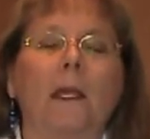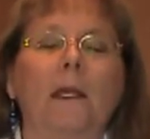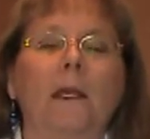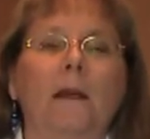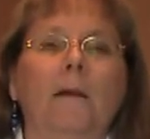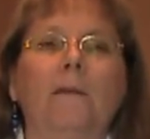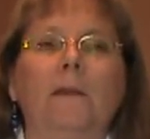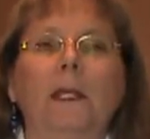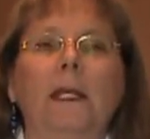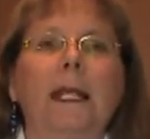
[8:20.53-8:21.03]

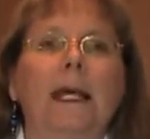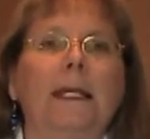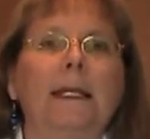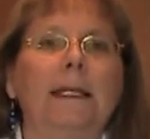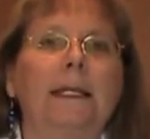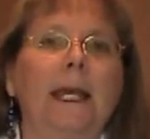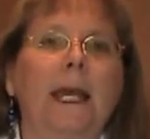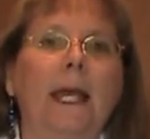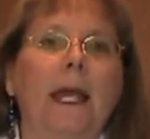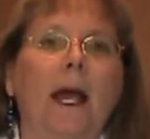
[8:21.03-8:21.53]
if the
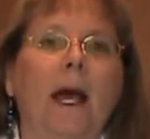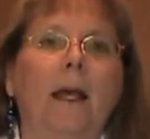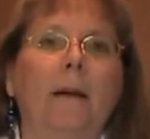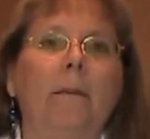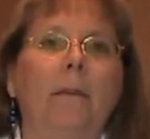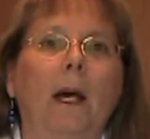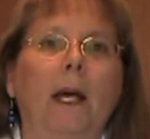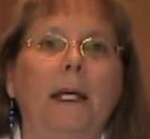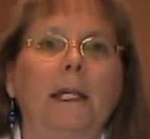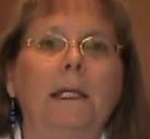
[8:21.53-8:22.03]
next day I
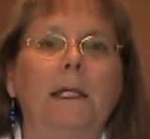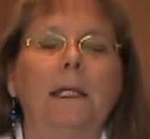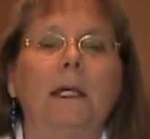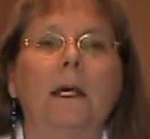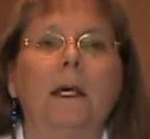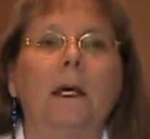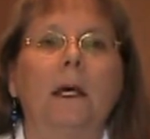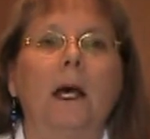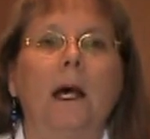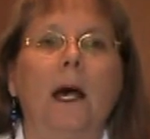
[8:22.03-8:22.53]
might
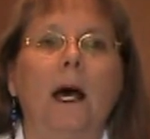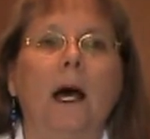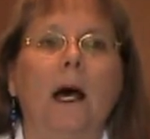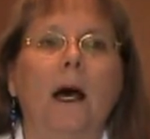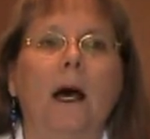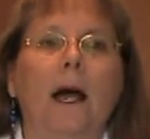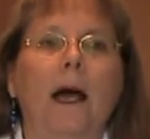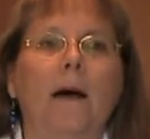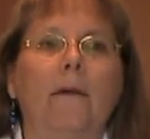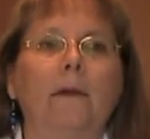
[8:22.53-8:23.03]

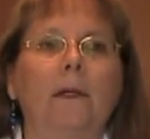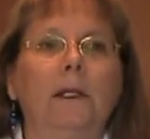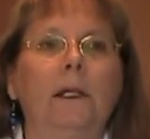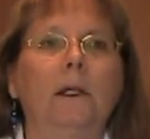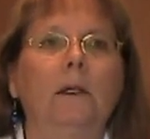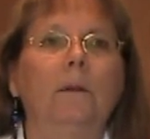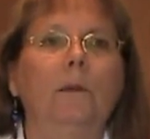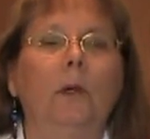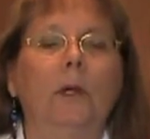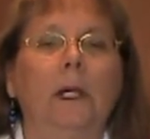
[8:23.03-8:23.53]
have a
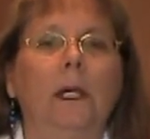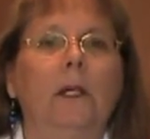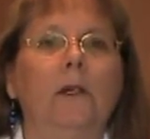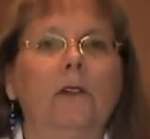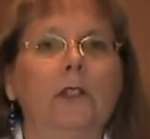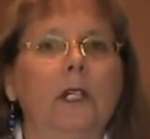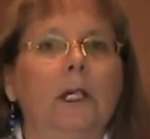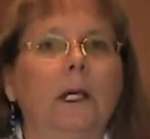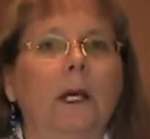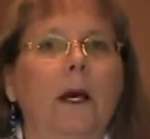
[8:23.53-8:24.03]
little more
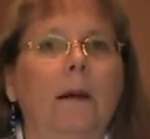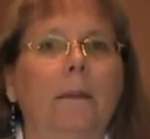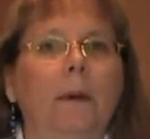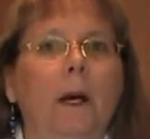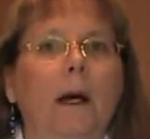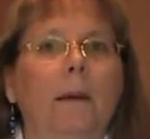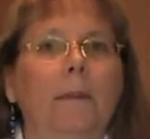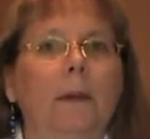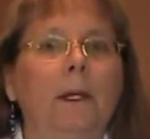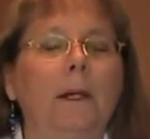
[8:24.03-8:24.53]
energy come
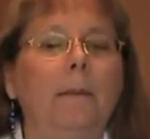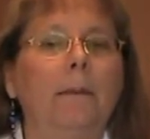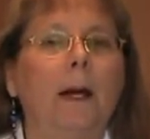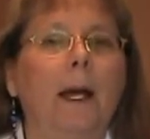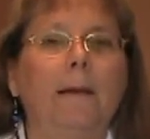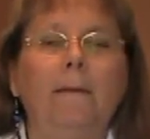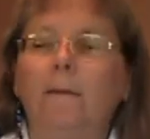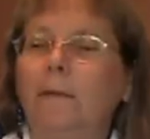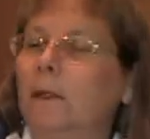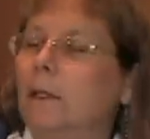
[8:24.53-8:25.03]
up and it
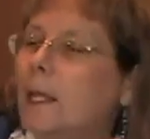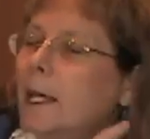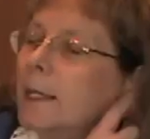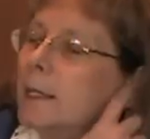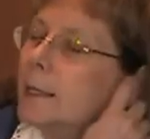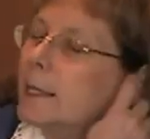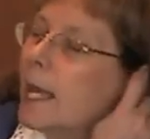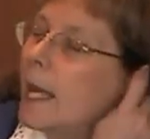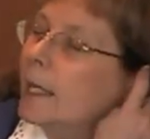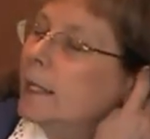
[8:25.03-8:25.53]
might feel like
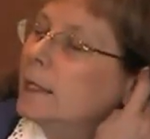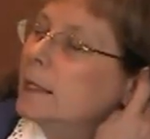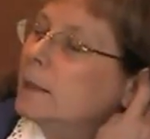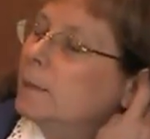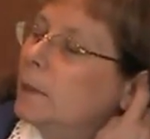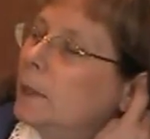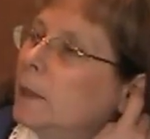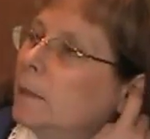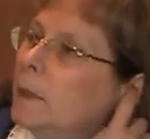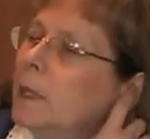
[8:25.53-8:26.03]
sadness,
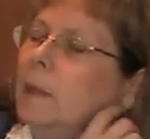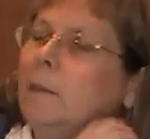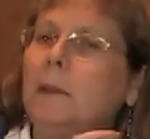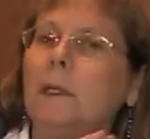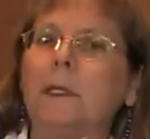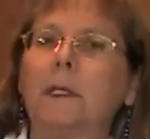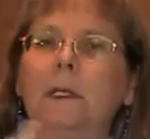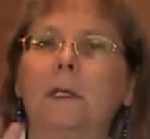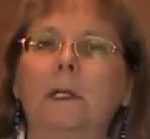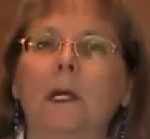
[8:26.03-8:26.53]
but it can
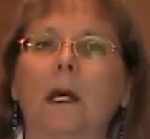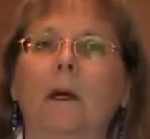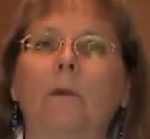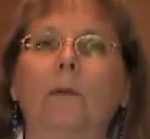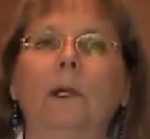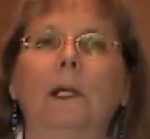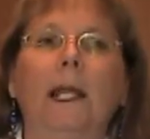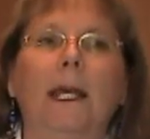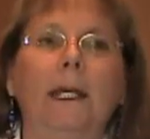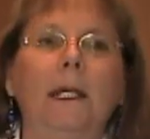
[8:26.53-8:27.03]
be
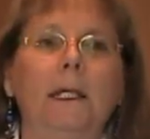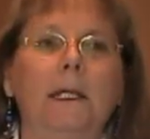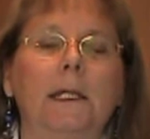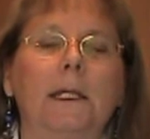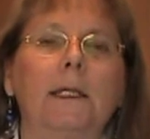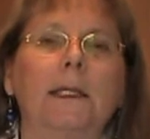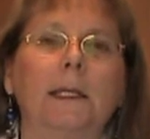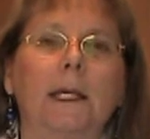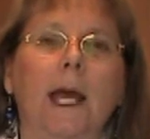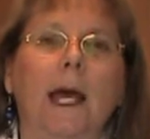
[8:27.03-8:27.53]
related
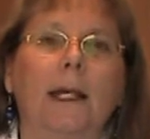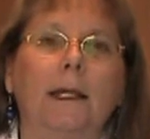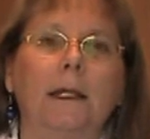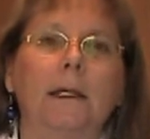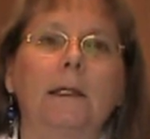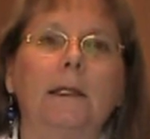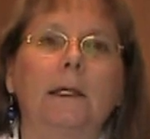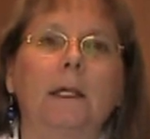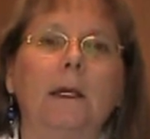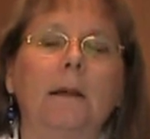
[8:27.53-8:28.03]
to
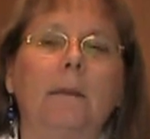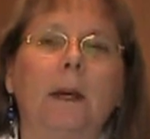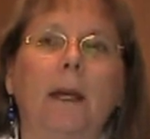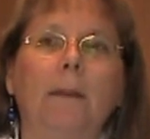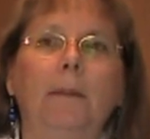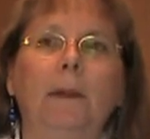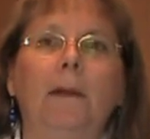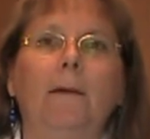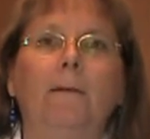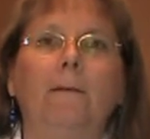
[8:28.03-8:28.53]
sadness, and it
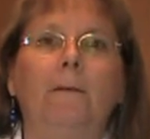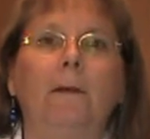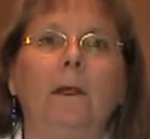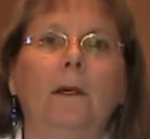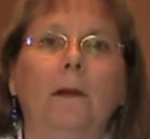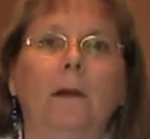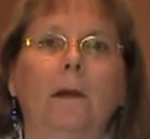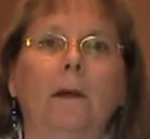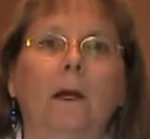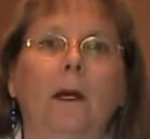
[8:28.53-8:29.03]
might be a
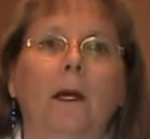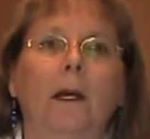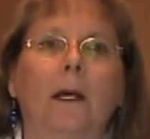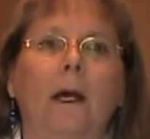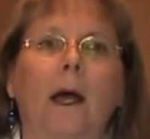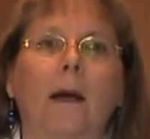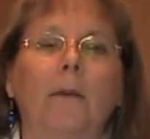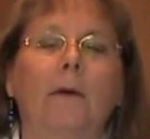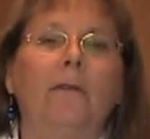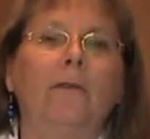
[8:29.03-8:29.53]
fear.
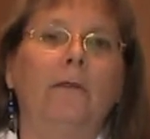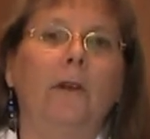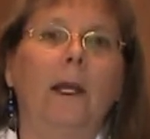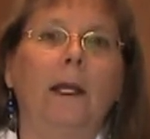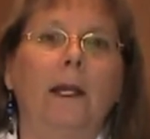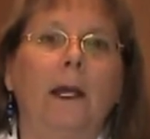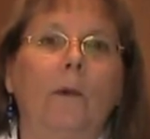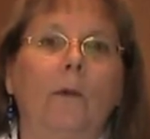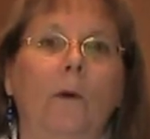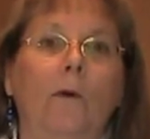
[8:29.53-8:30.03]
I'm
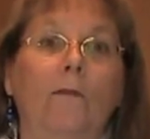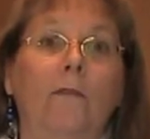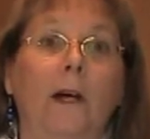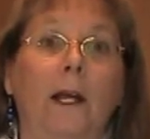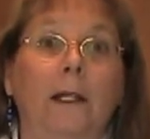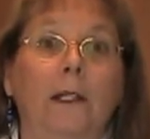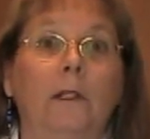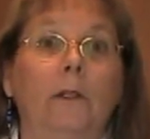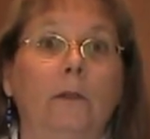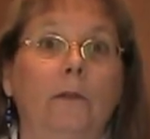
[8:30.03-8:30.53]
afraid I won't
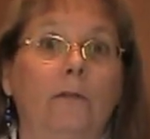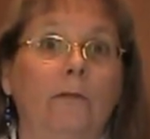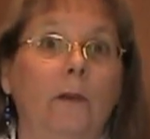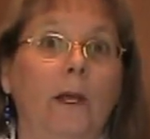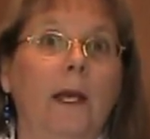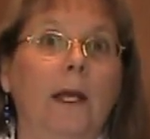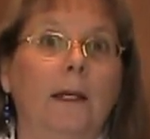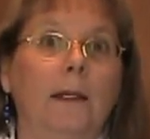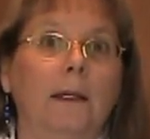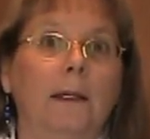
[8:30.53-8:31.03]
find a new
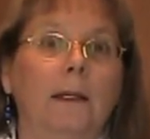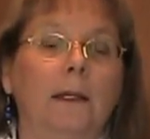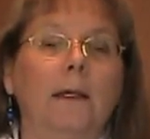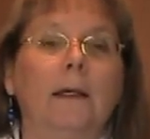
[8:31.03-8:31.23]
friend.